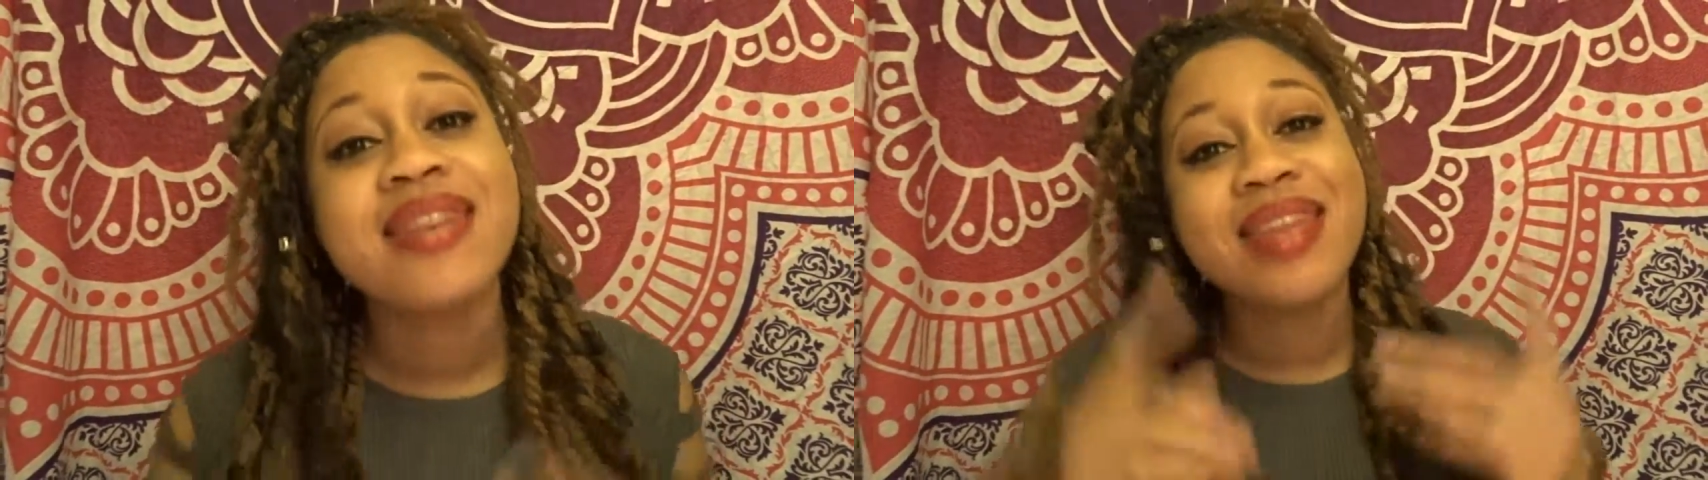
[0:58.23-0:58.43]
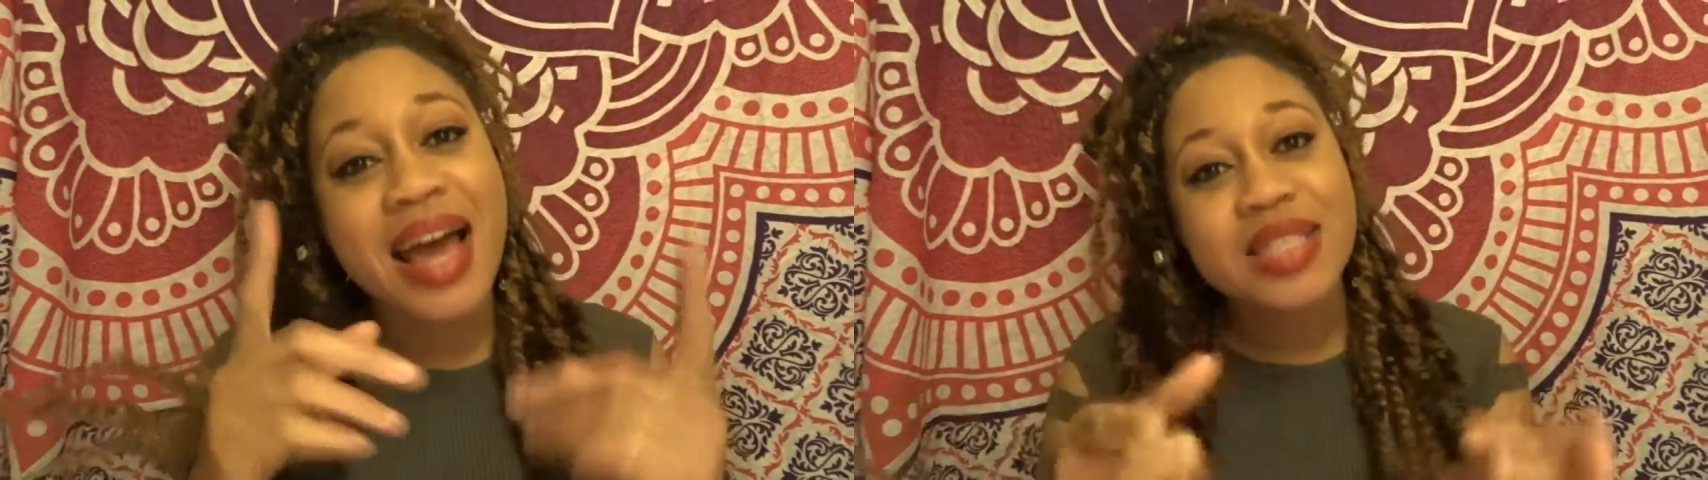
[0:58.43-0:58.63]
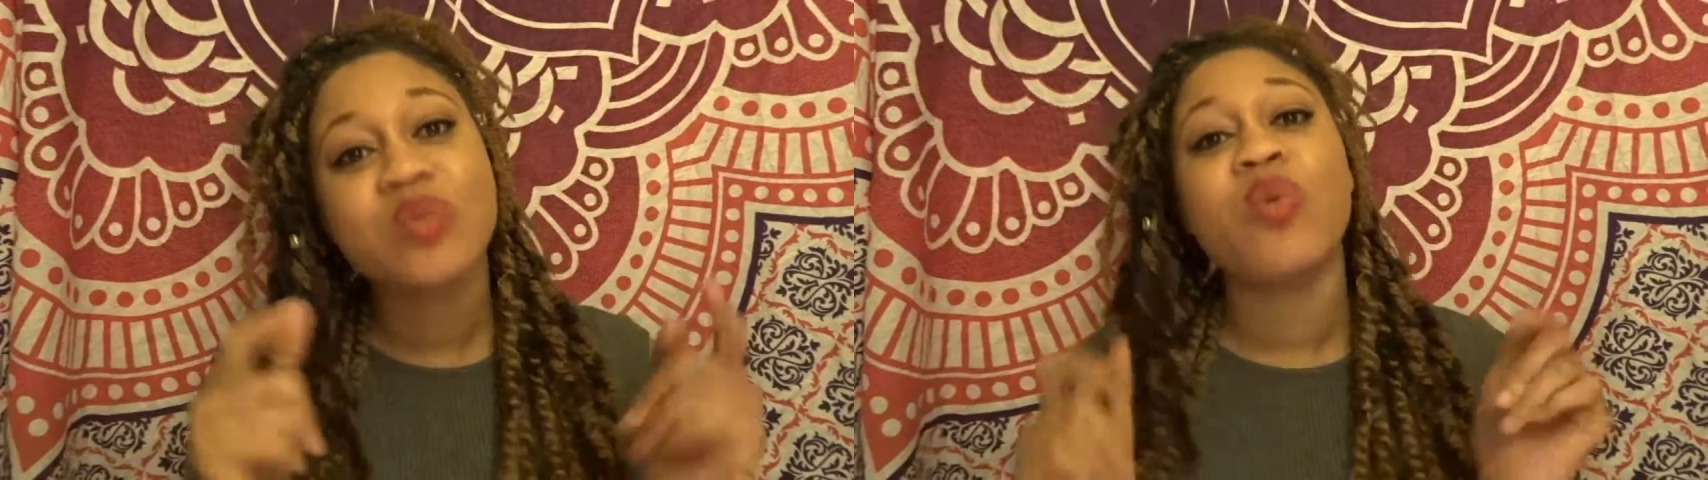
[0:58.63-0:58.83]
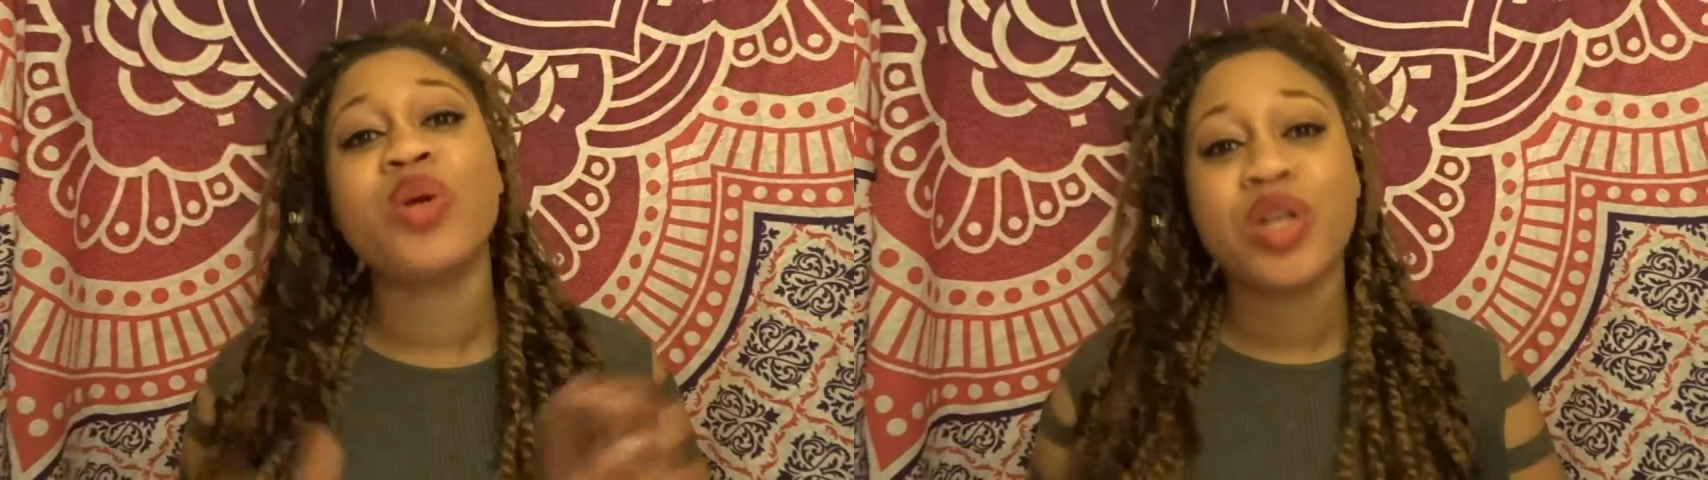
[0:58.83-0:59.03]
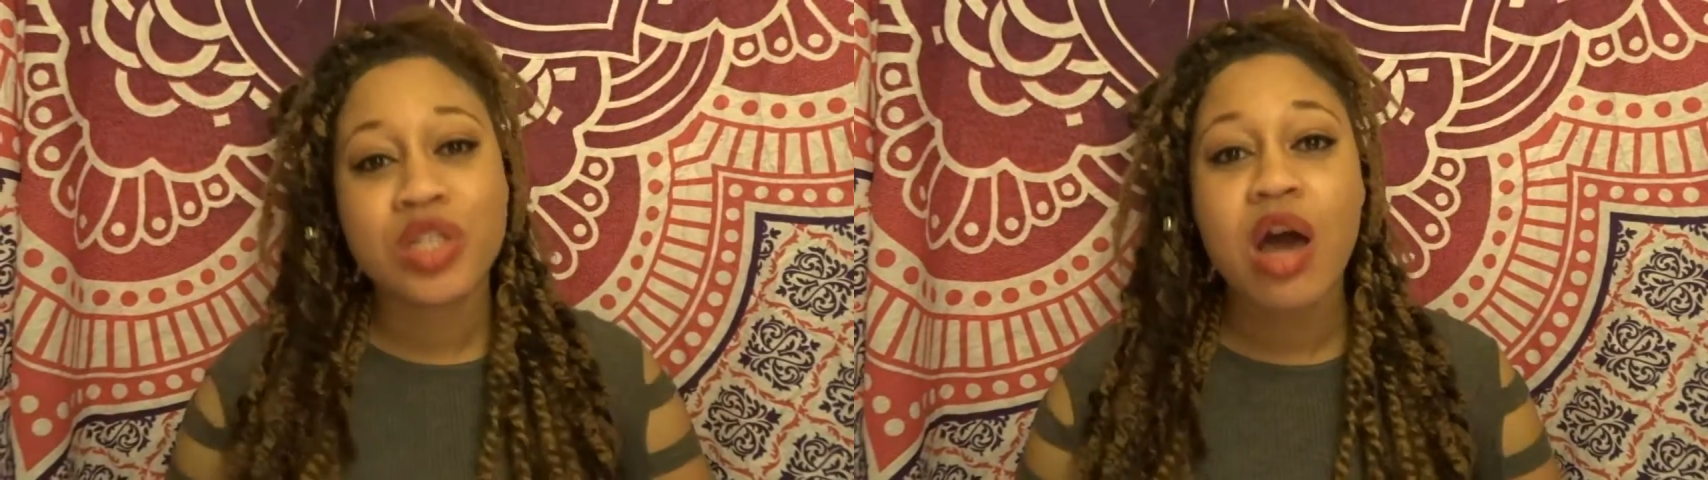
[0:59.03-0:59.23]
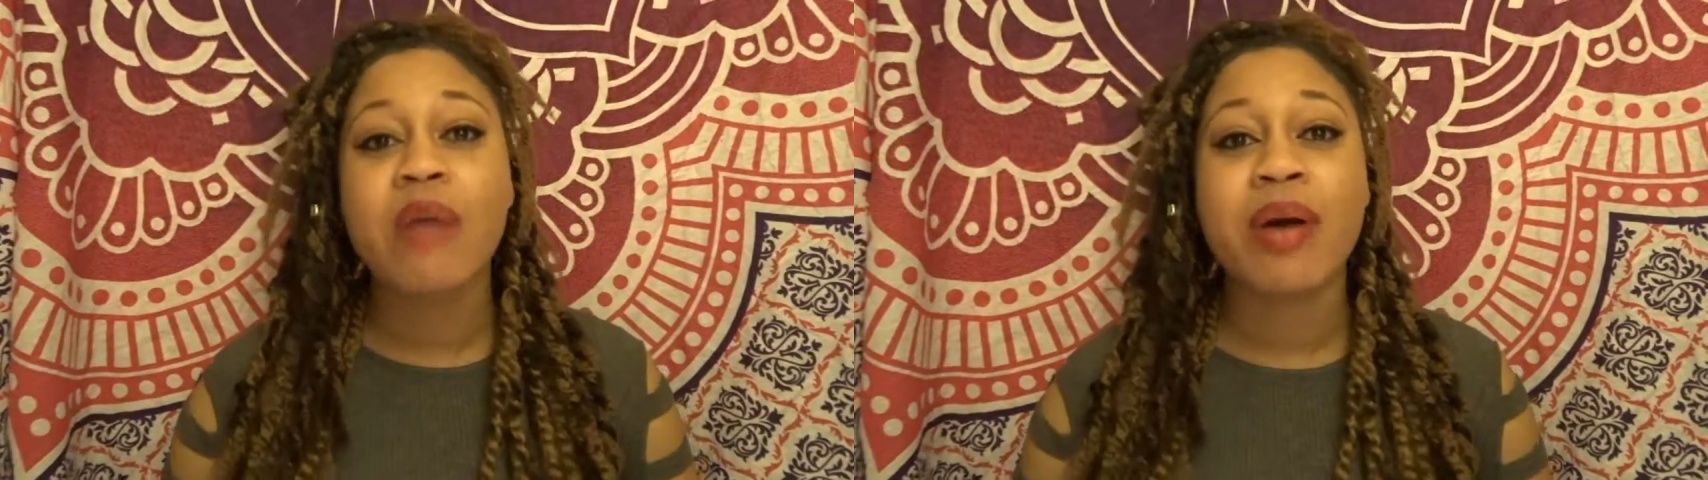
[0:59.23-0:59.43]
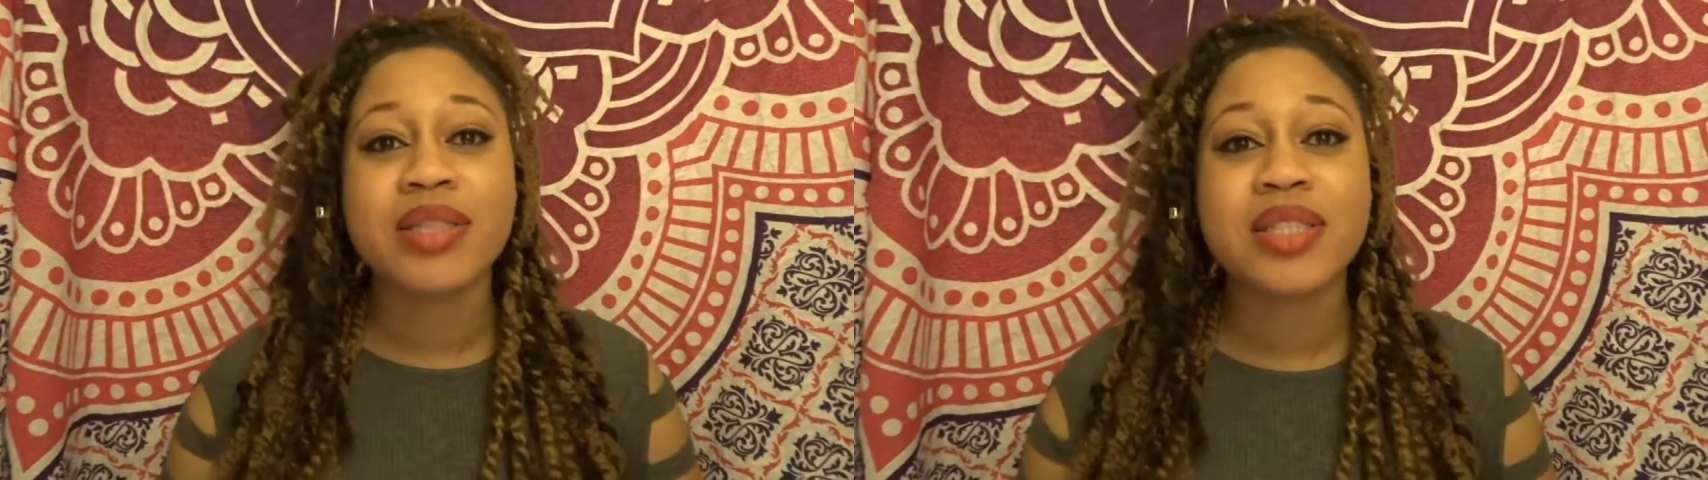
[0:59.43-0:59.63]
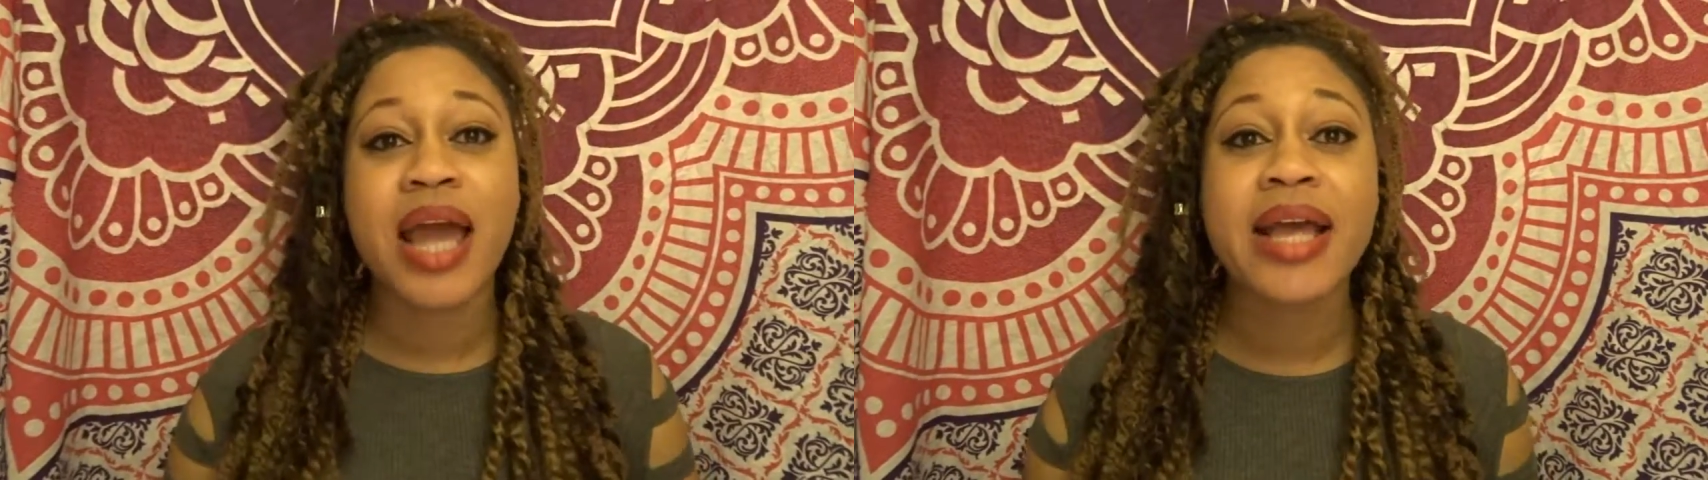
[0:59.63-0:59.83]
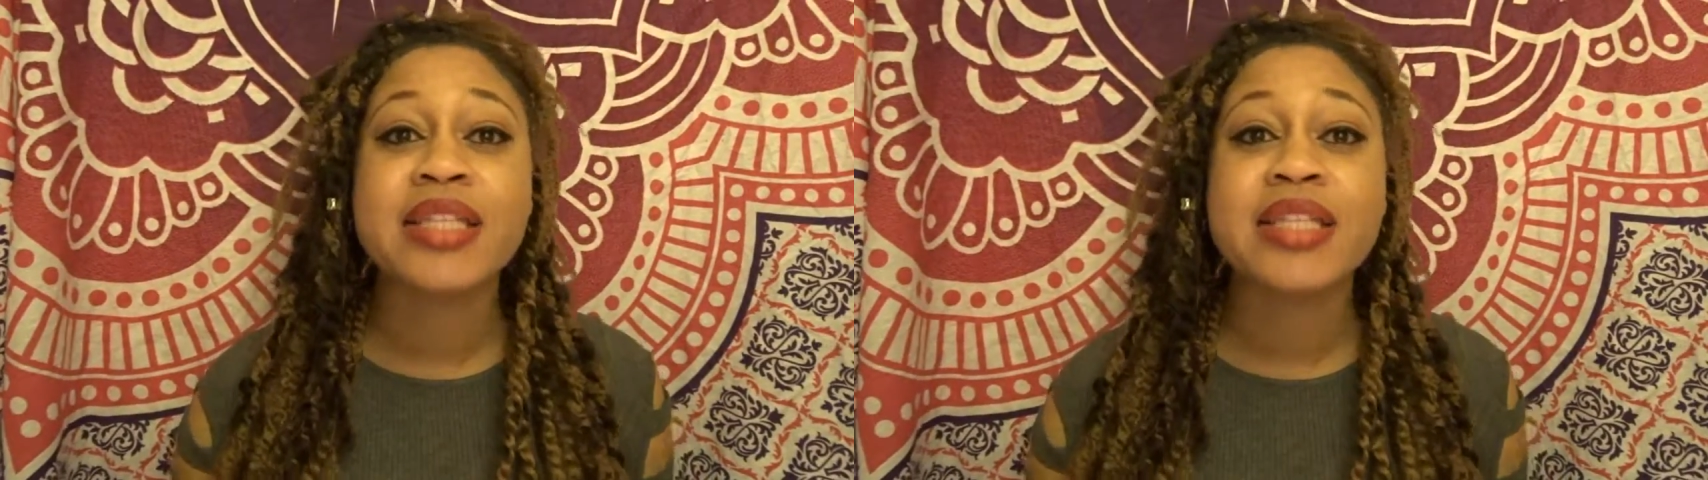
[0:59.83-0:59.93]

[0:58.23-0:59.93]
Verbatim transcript: that's what we're going to talk about today.